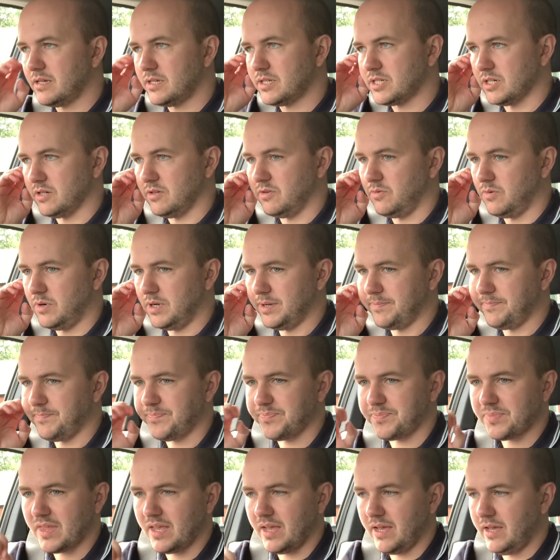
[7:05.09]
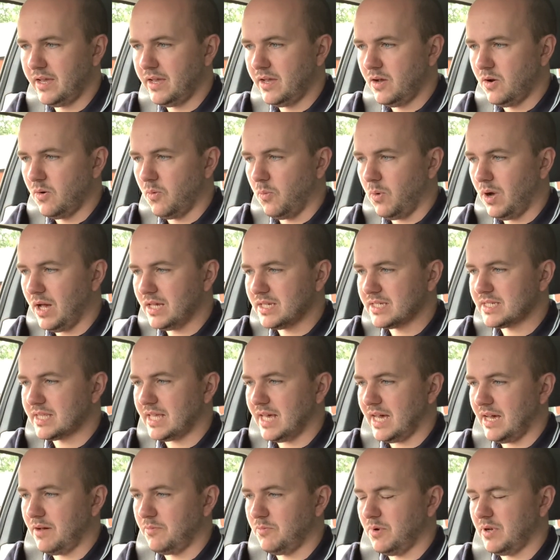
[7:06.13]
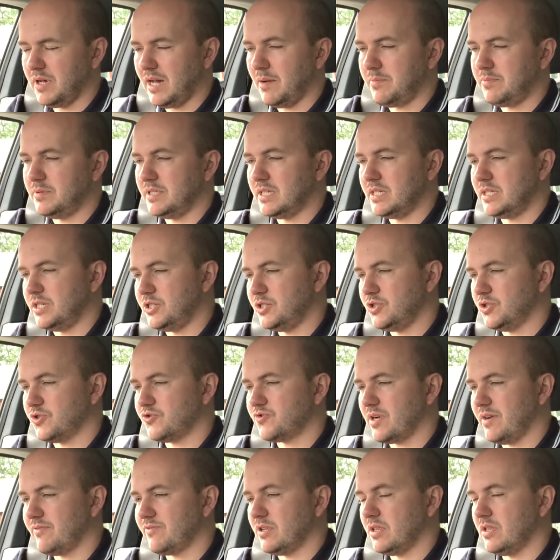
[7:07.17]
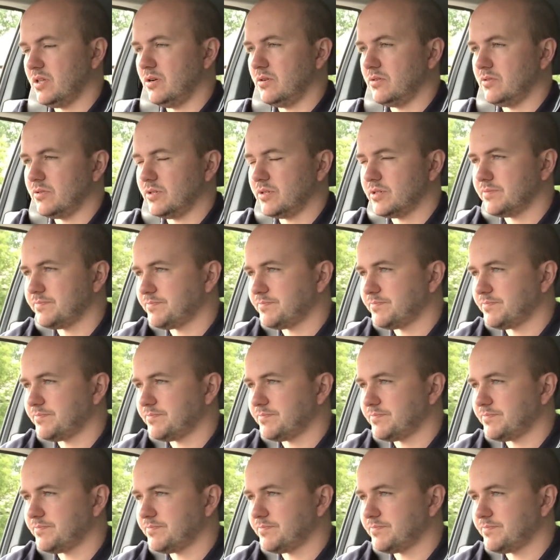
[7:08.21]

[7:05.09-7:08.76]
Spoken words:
So whilst what happens is, as you're driving along,